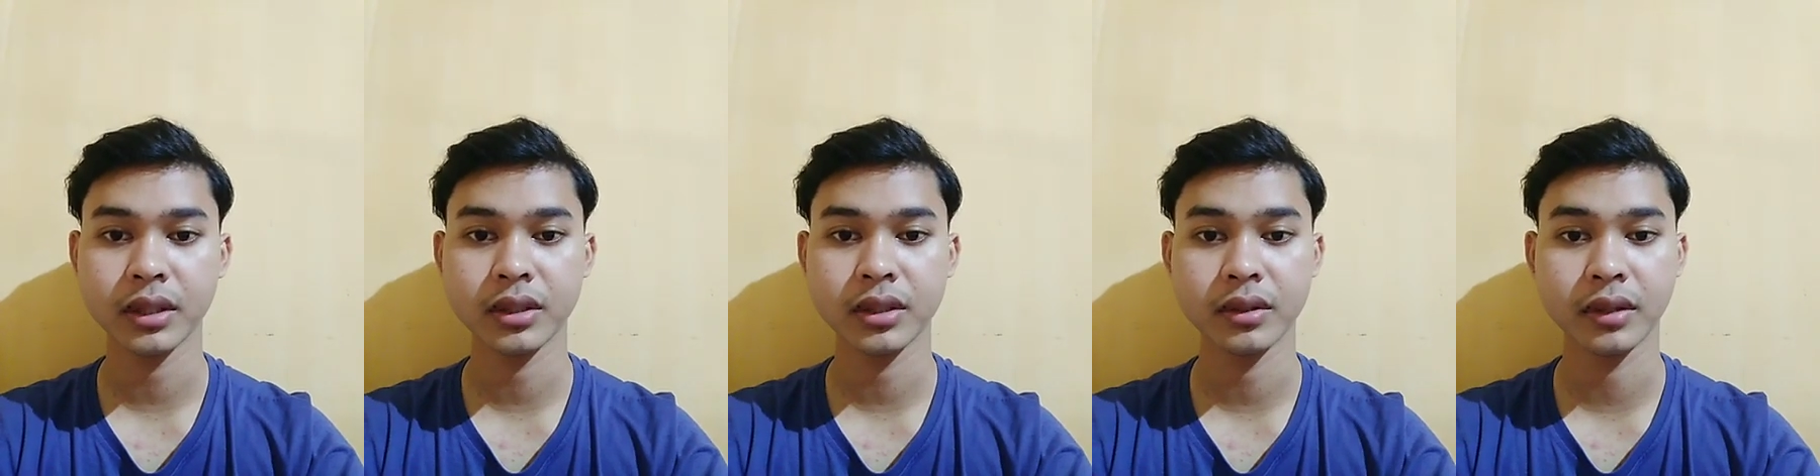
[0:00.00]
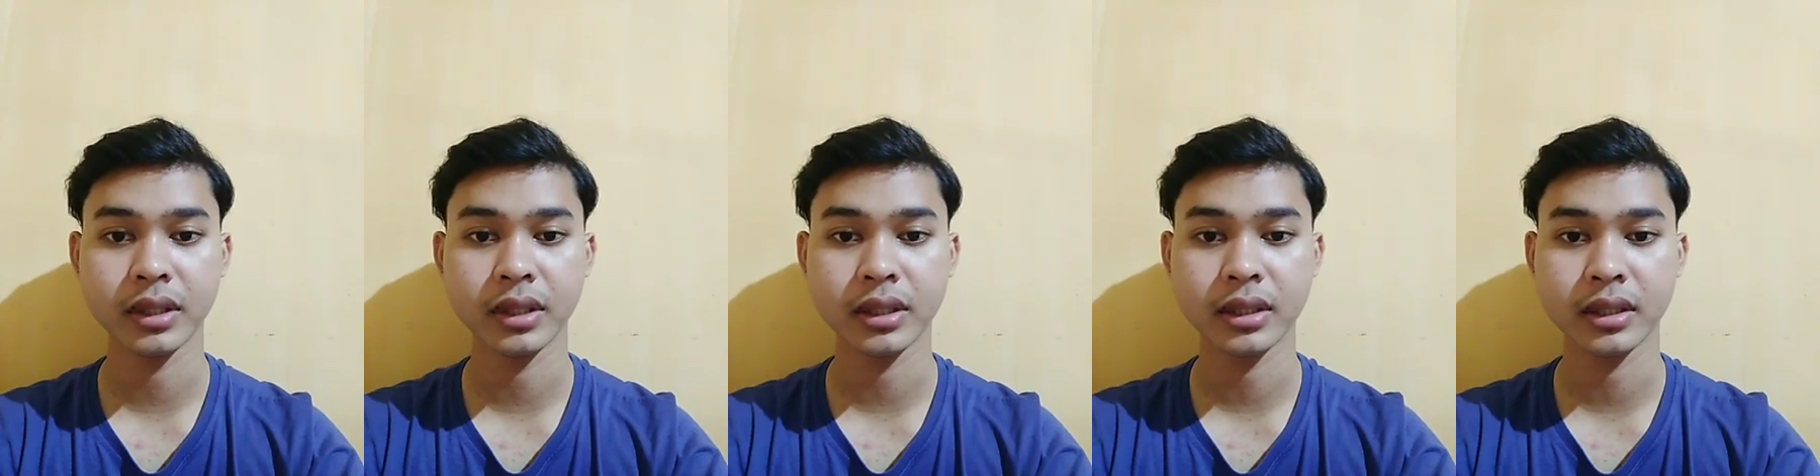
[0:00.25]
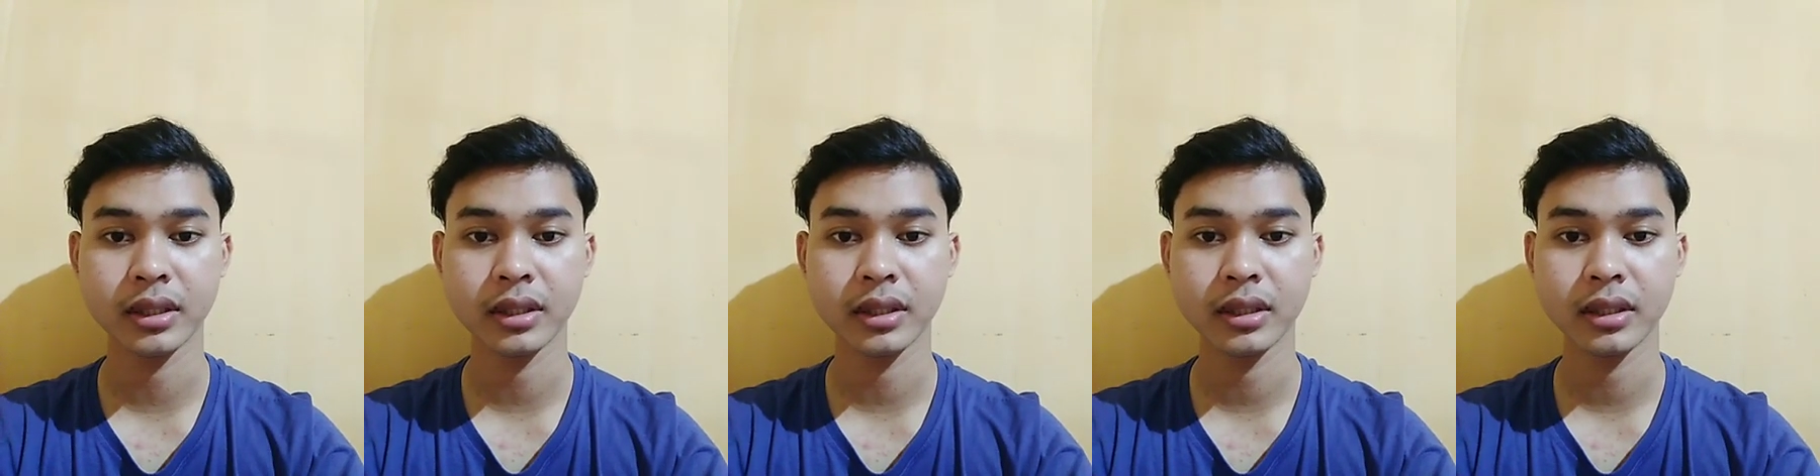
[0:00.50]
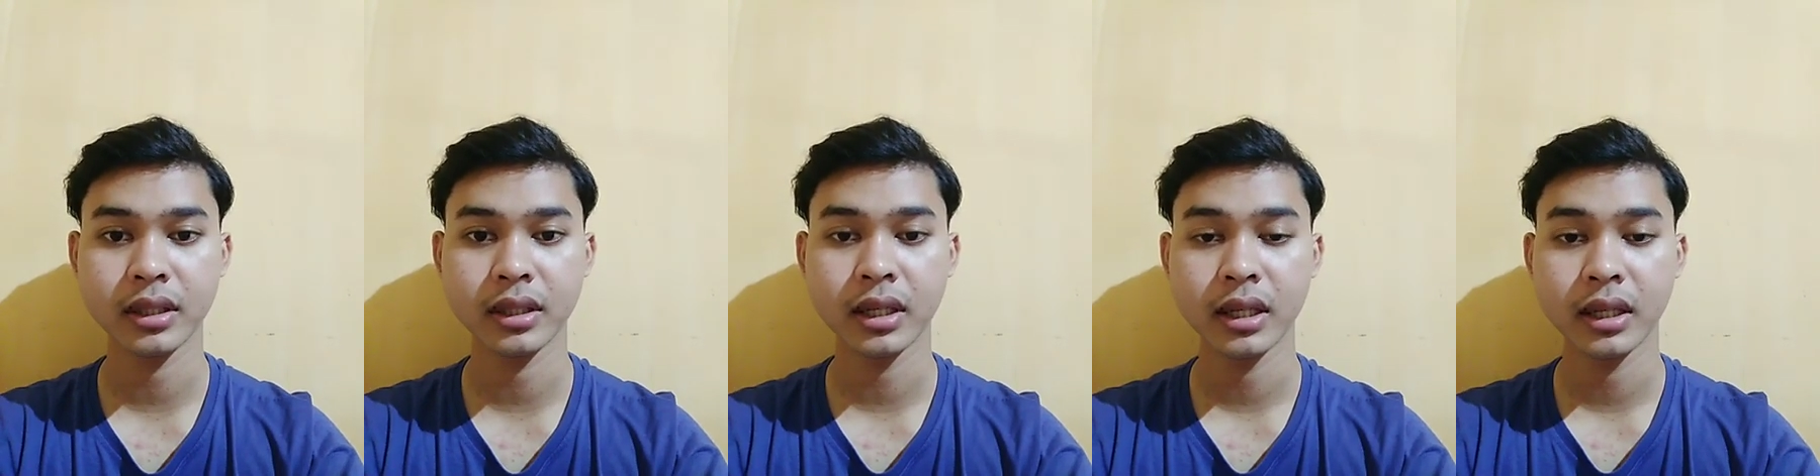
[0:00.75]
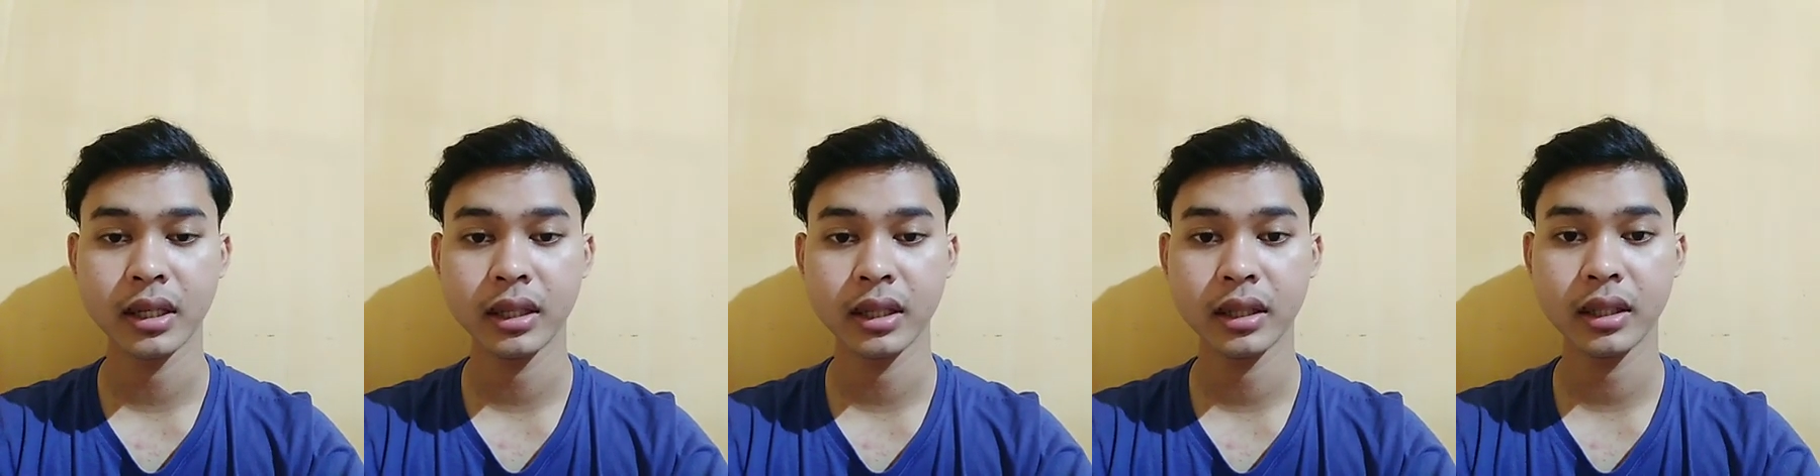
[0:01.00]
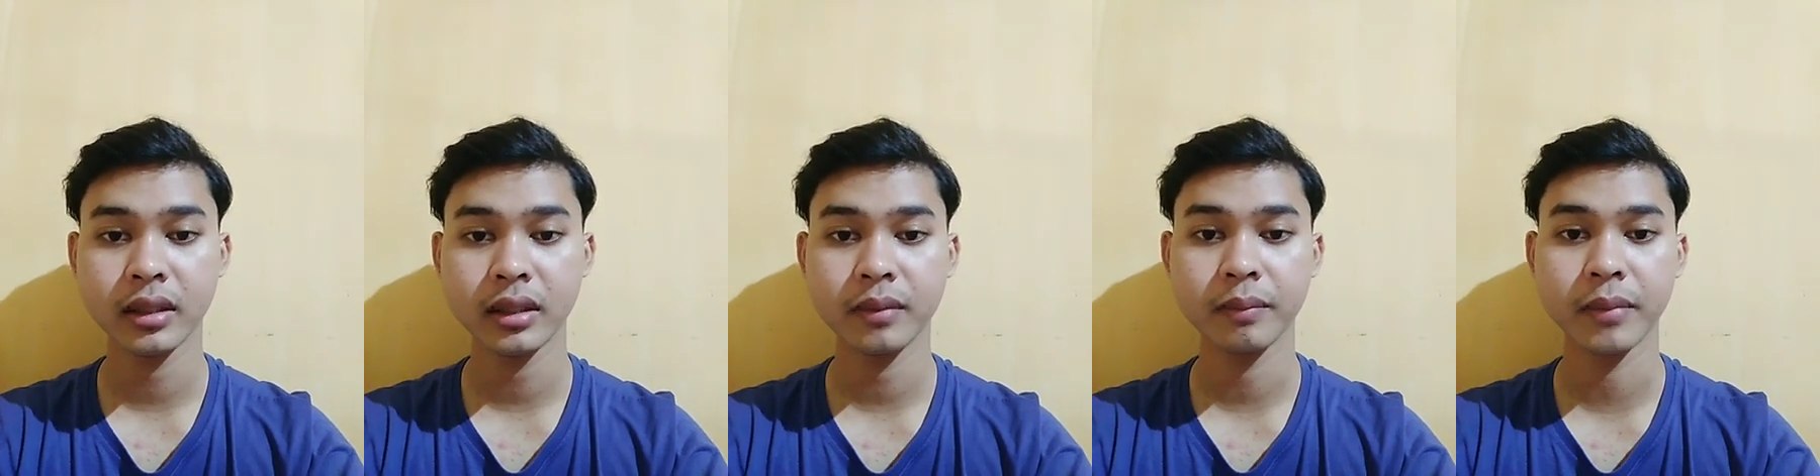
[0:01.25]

suggested